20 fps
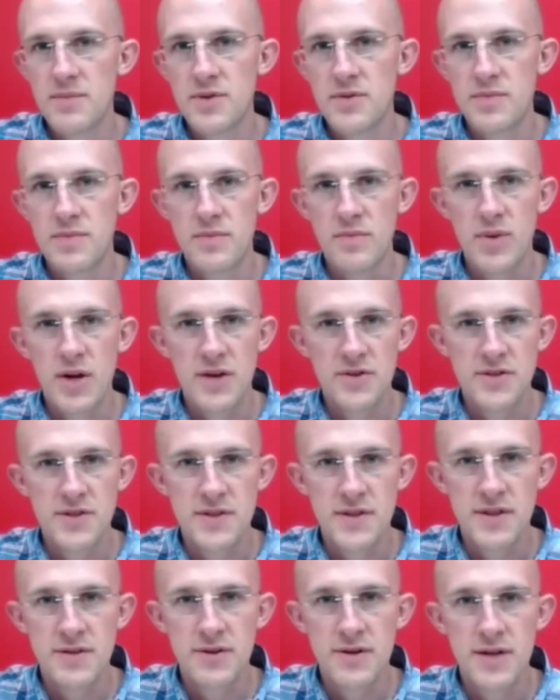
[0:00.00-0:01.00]
and browsing
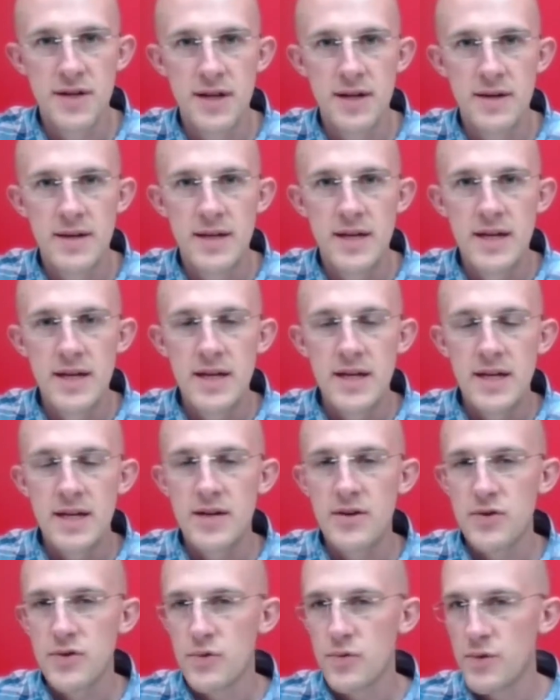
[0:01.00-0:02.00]
the internet, and
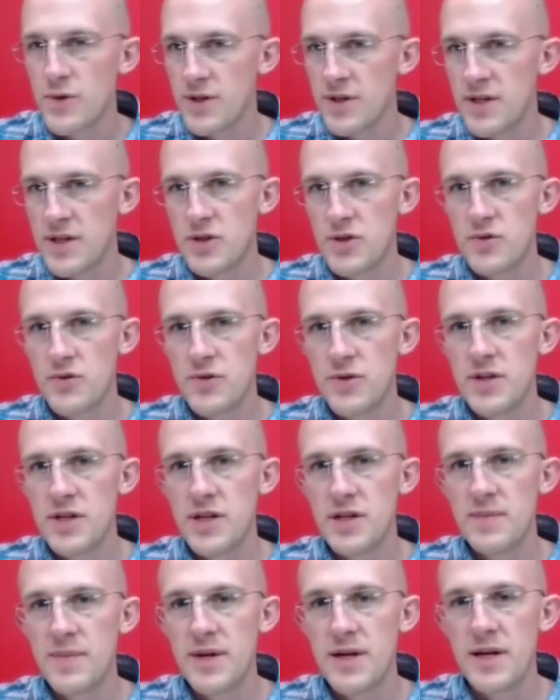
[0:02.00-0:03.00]
I was really
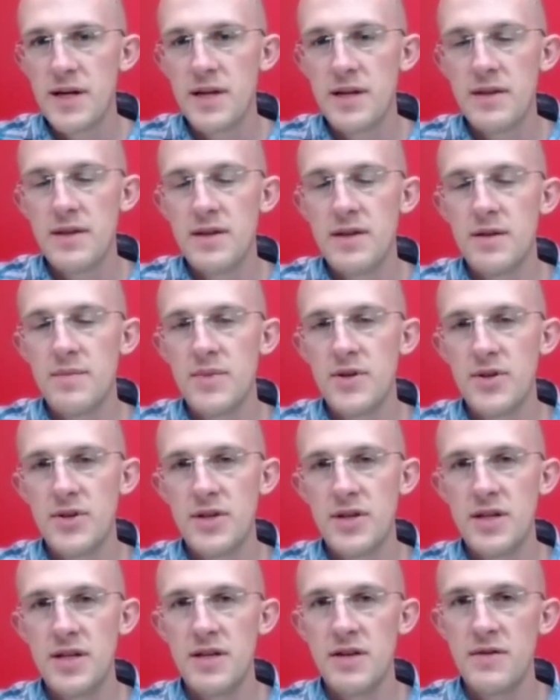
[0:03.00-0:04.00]
intrigued by the
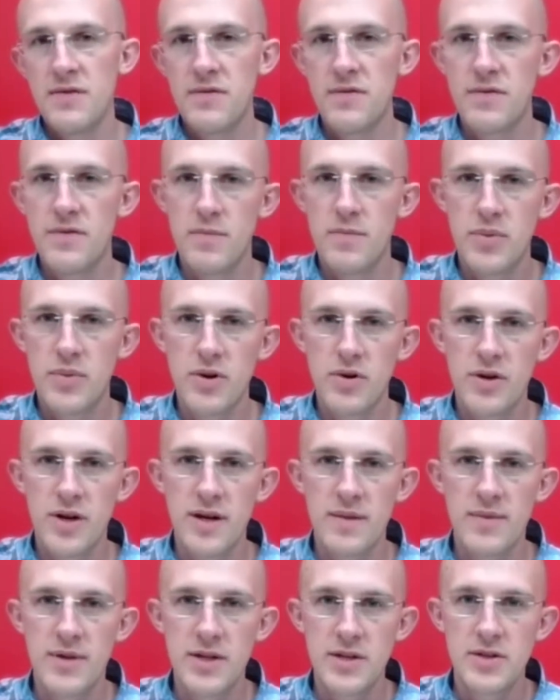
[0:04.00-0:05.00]
ability of
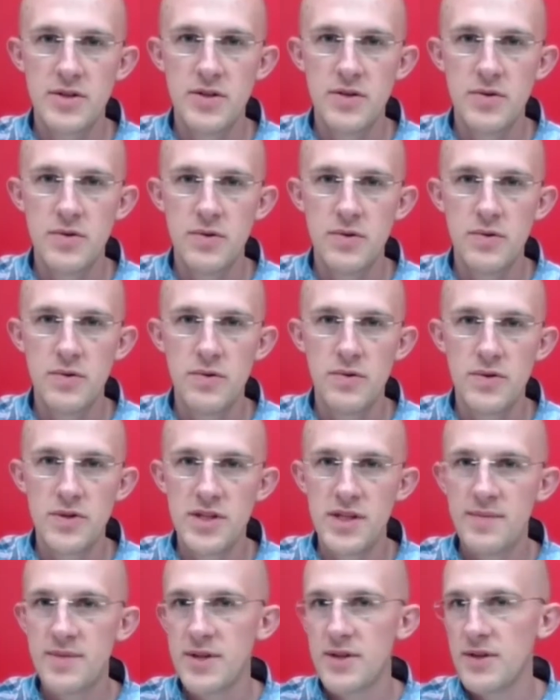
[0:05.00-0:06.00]
programming to
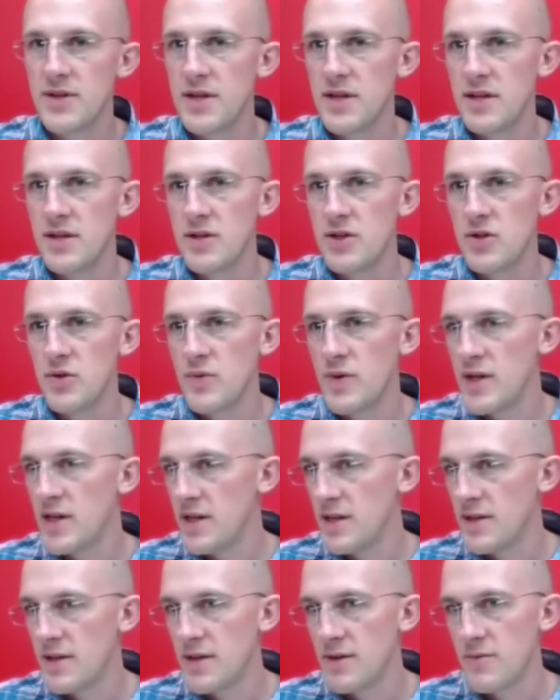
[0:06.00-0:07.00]
seemingly do
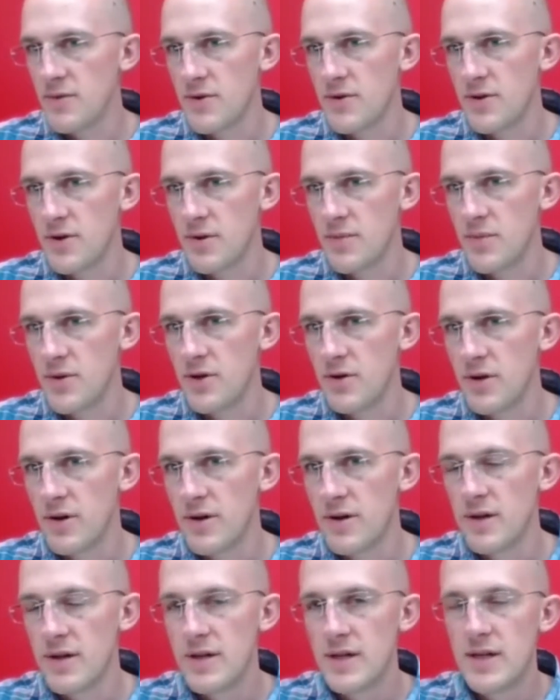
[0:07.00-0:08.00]
anything with your
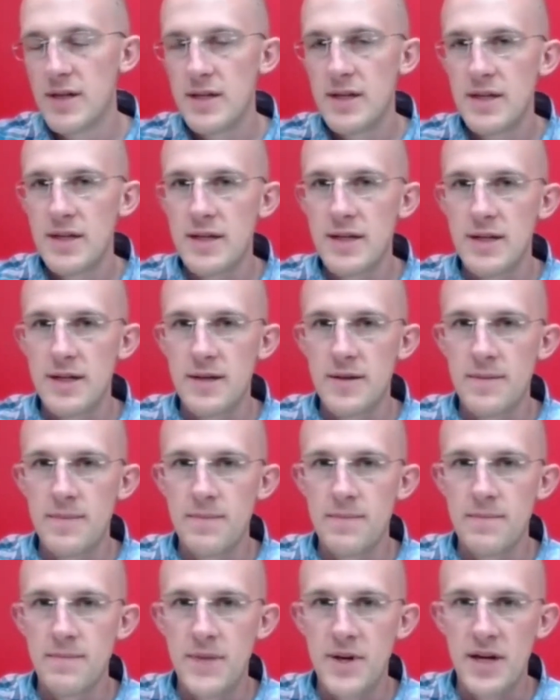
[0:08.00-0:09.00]
computer.
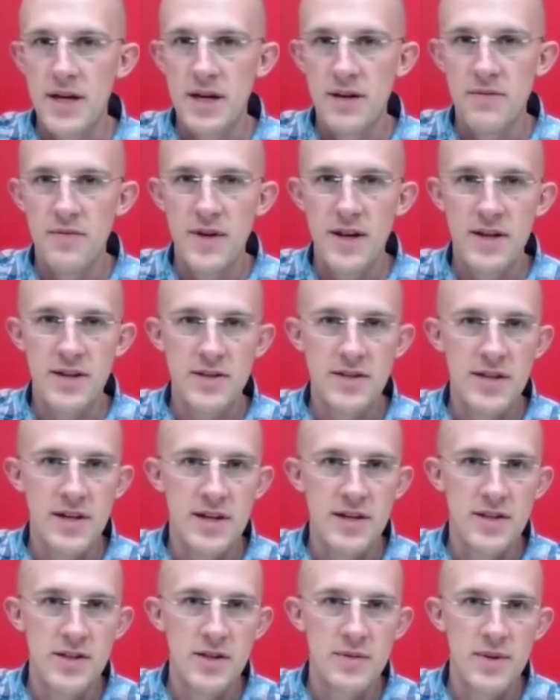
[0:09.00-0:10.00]
I
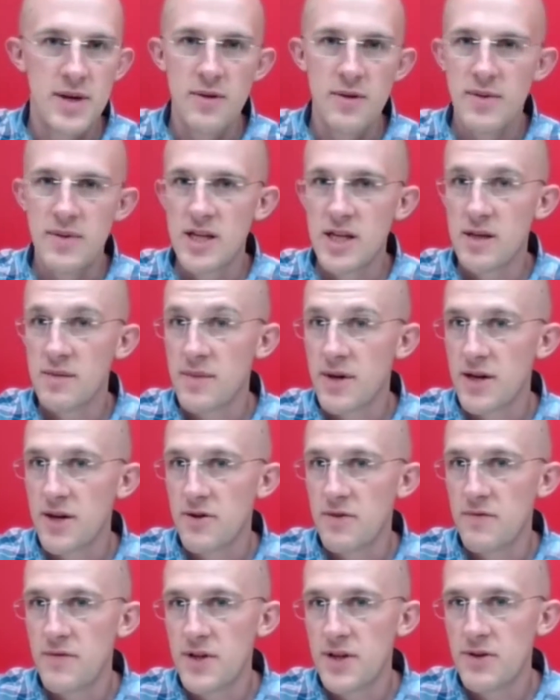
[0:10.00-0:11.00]
fantasized about making my
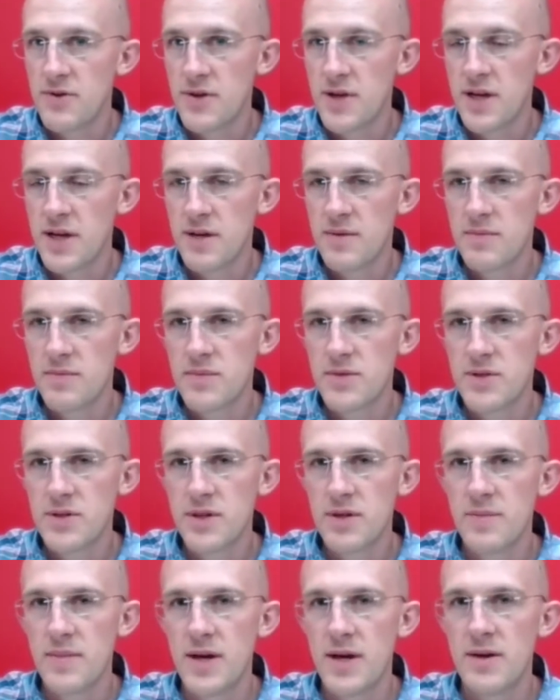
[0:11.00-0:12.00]
own video games,
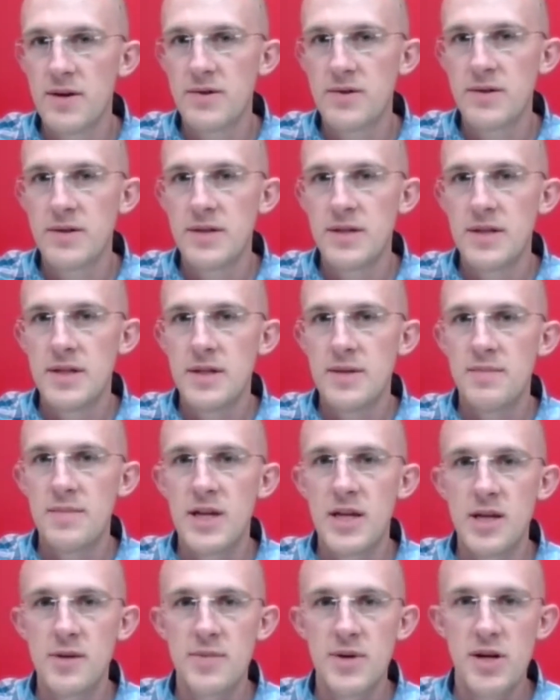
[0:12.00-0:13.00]
about
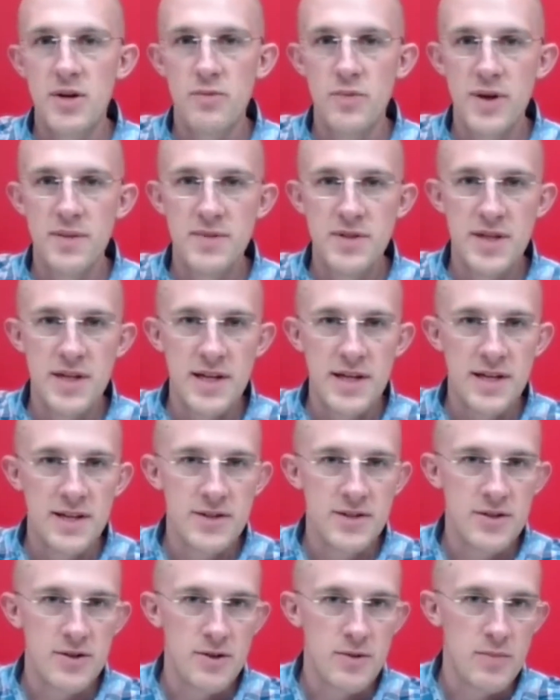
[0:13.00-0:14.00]
making my own
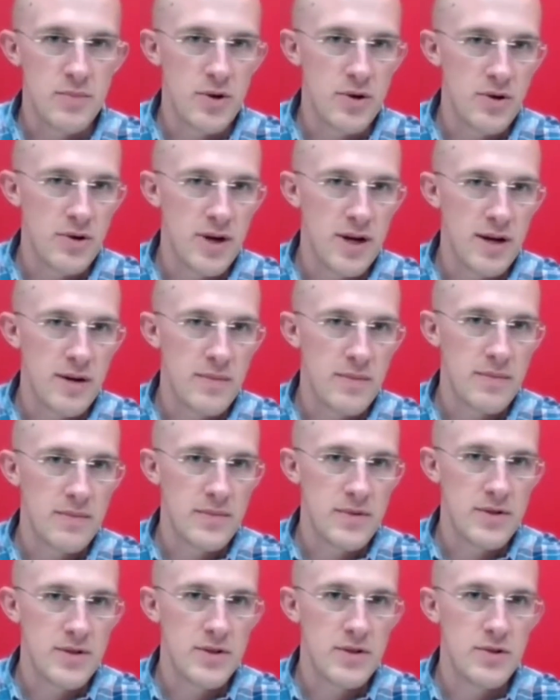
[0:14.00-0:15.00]
websites or
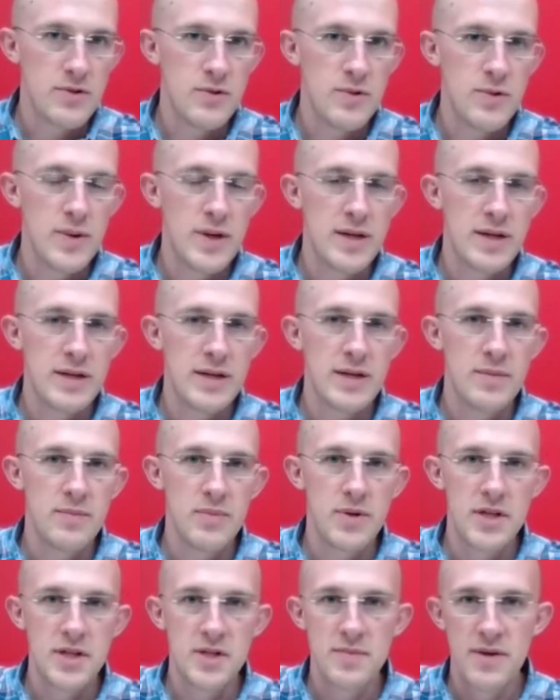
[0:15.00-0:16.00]
programs to
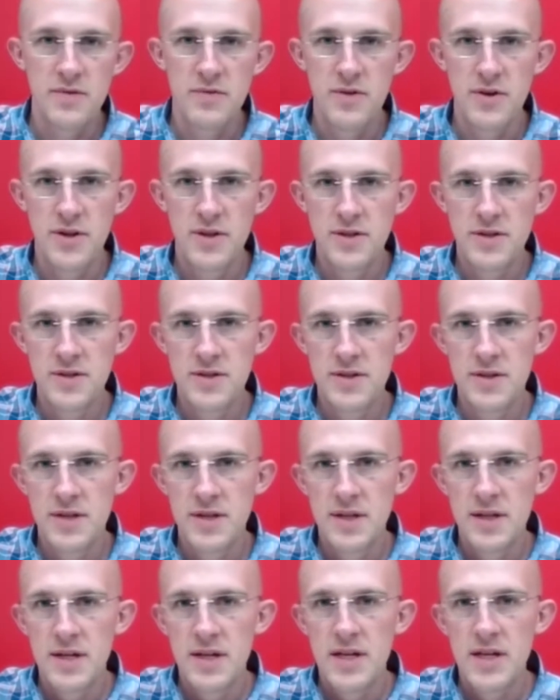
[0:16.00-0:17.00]
impress my friends,
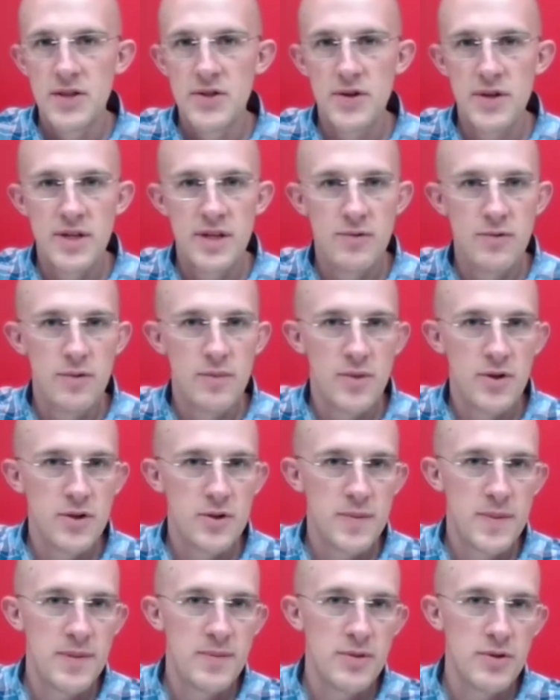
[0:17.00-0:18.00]
and so I did what
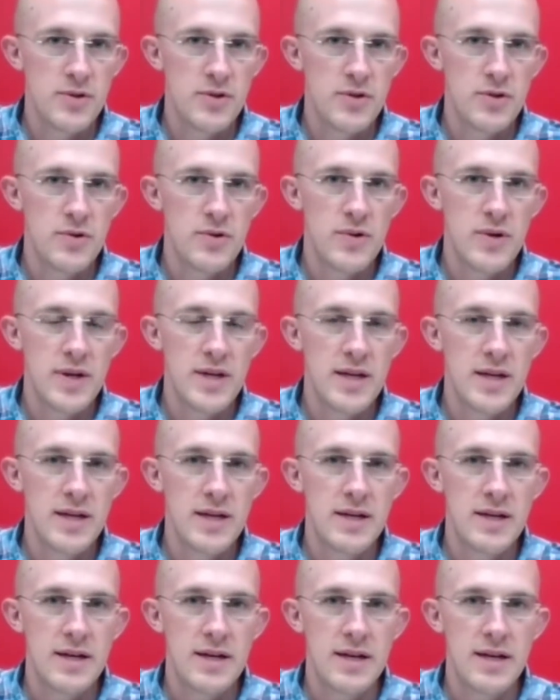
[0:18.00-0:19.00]
most people do,
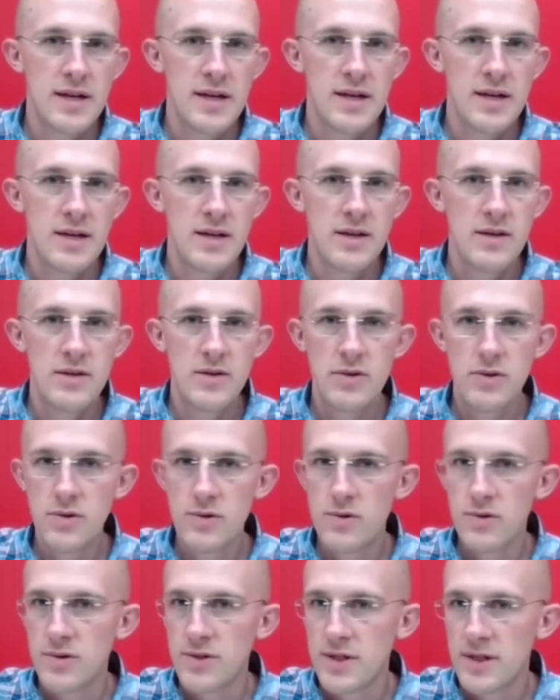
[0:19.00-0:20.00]
and I
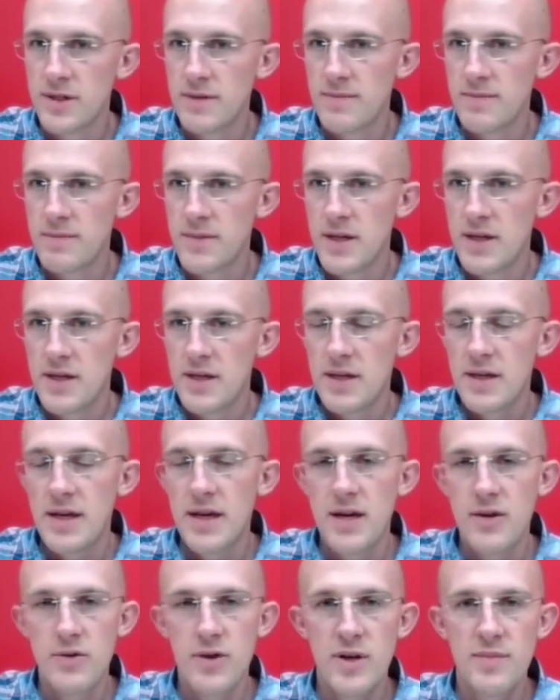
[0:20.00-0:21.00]
Googled it.
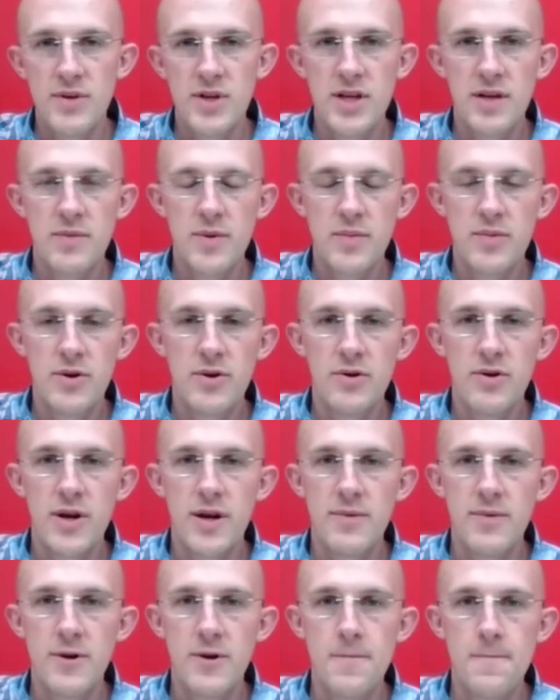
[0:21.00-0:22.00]
How do I become a programmer?